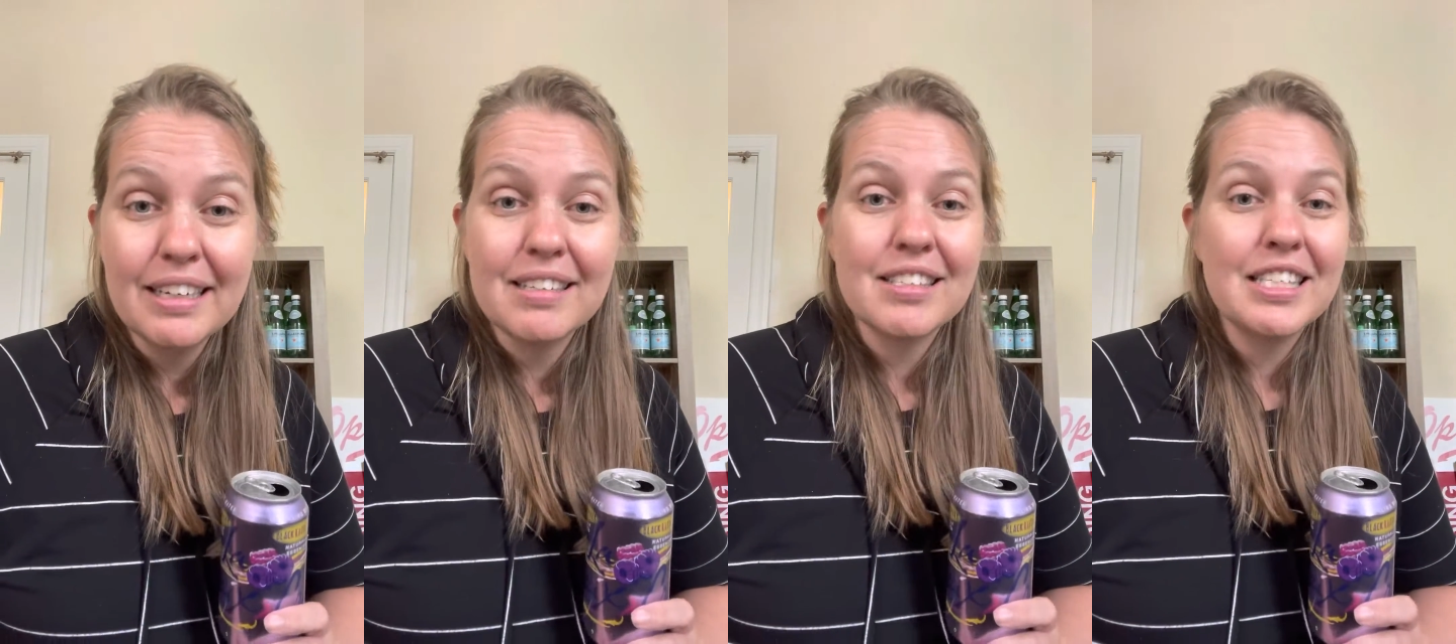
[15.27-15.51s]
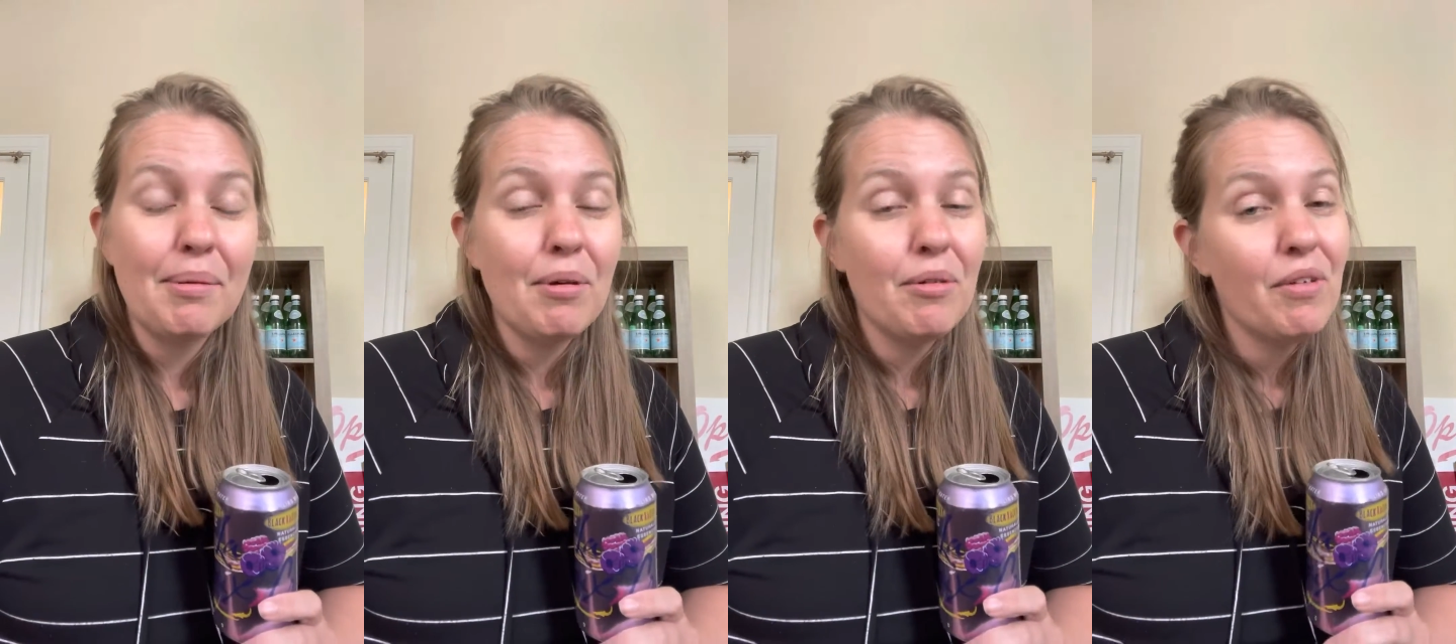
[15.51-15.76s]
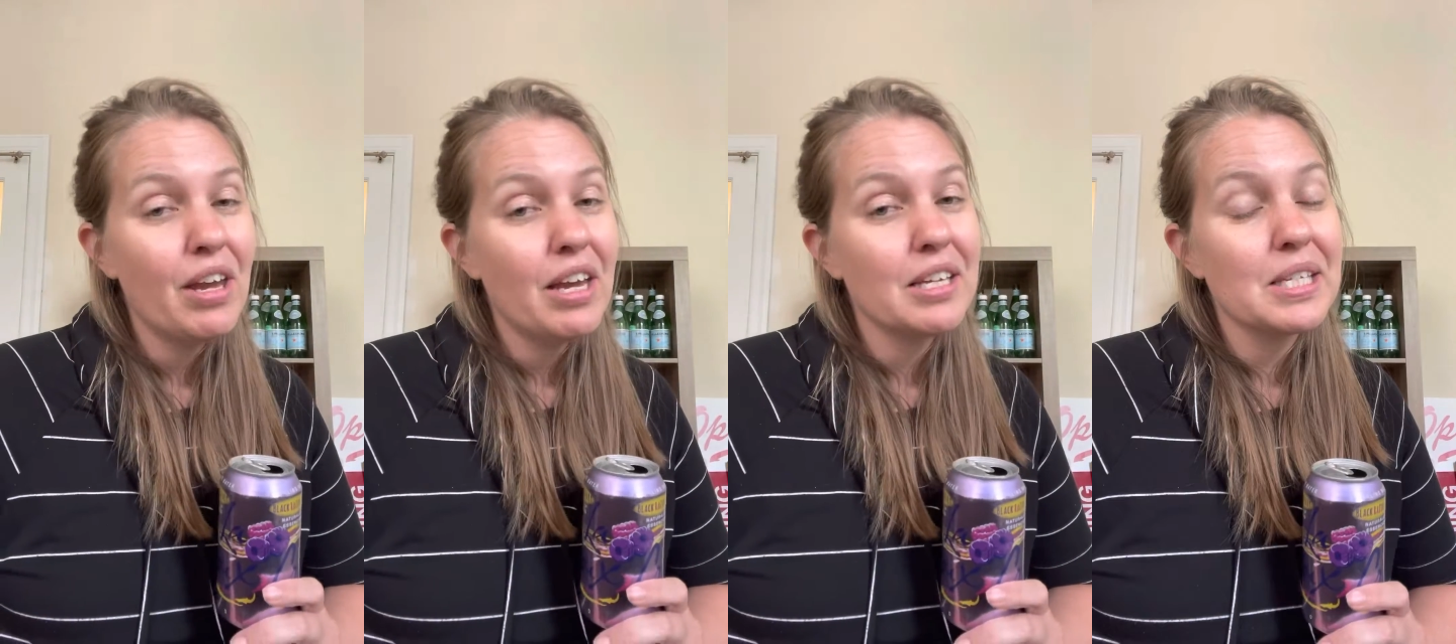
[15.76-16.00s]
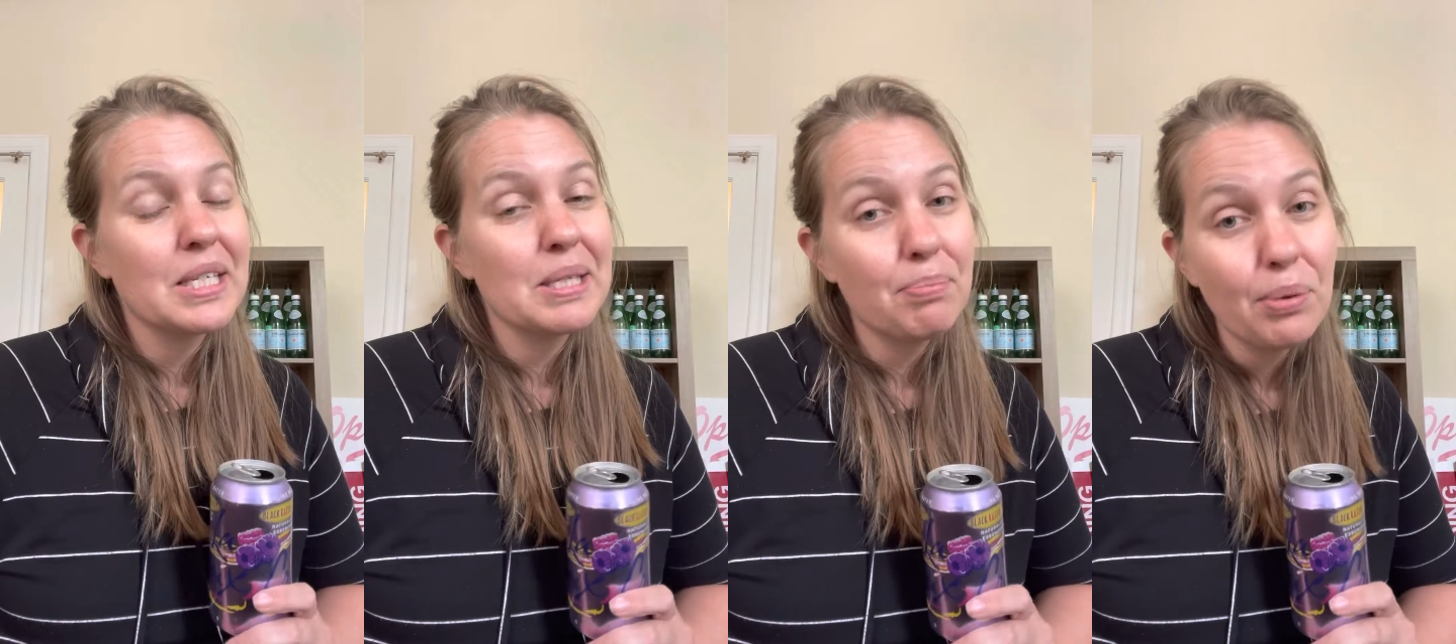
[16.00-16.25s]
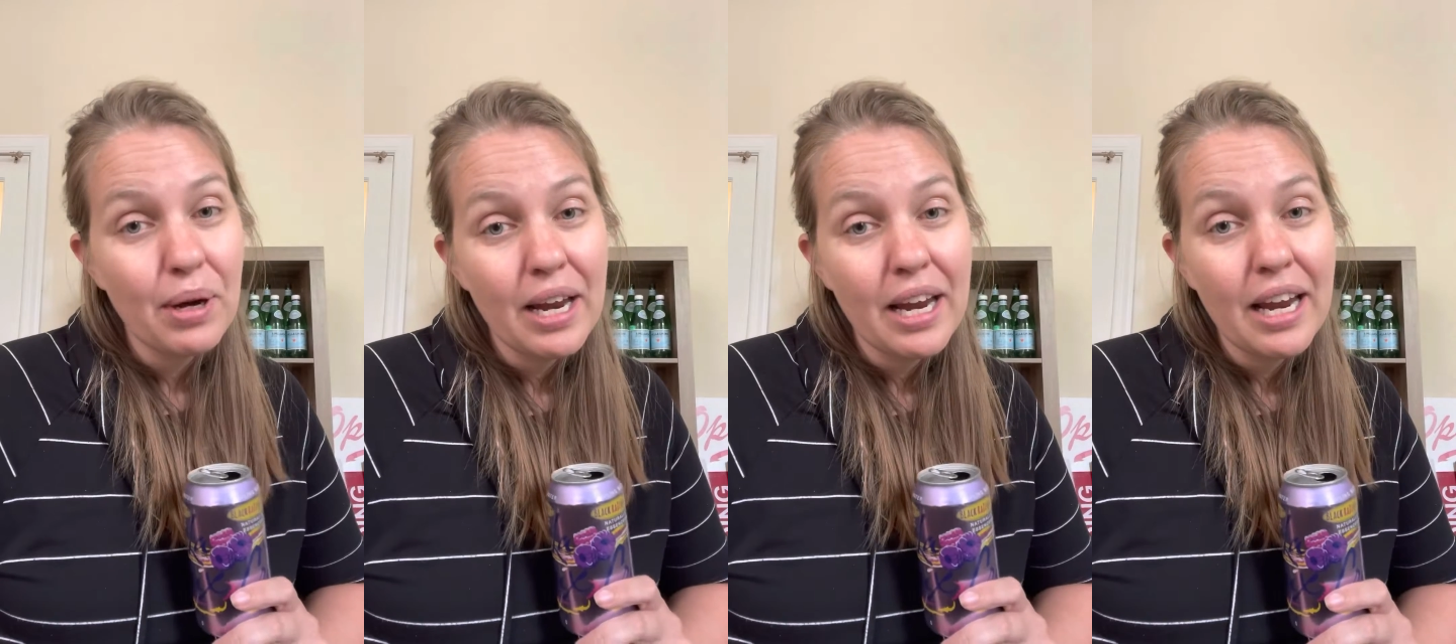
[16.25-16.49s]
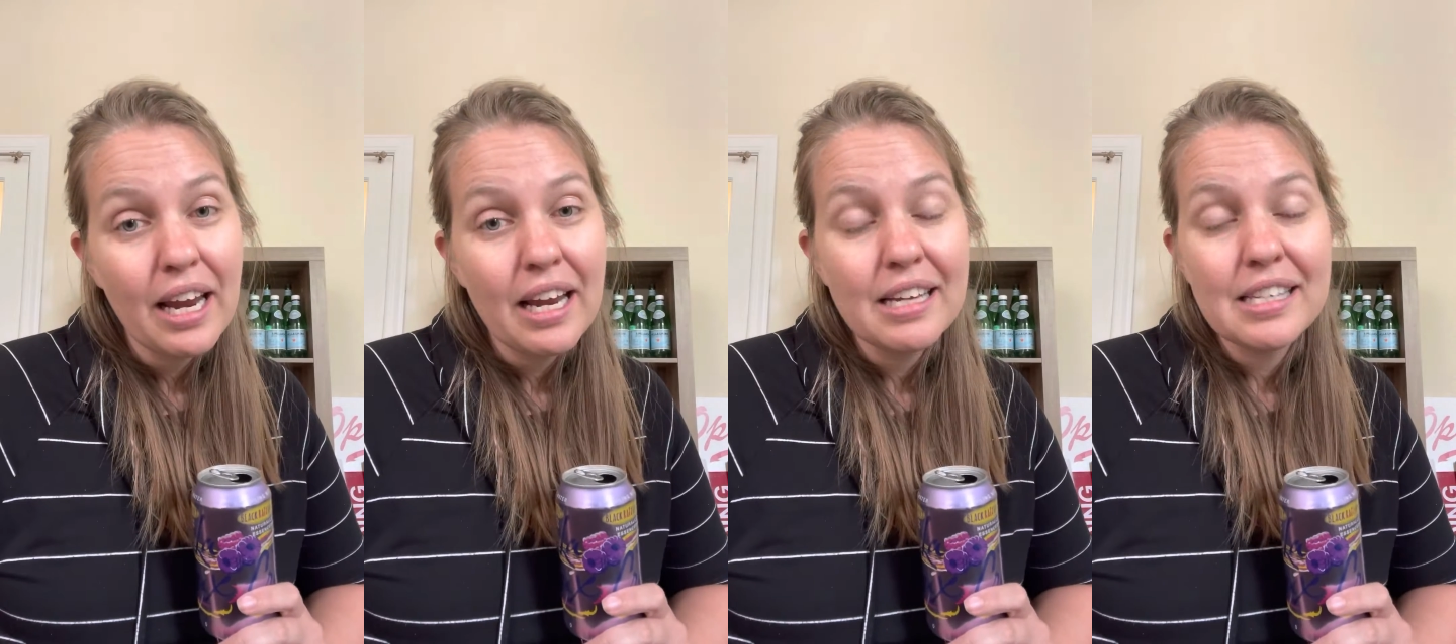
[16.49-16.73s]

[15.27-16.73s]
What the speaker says: Some of it is spring.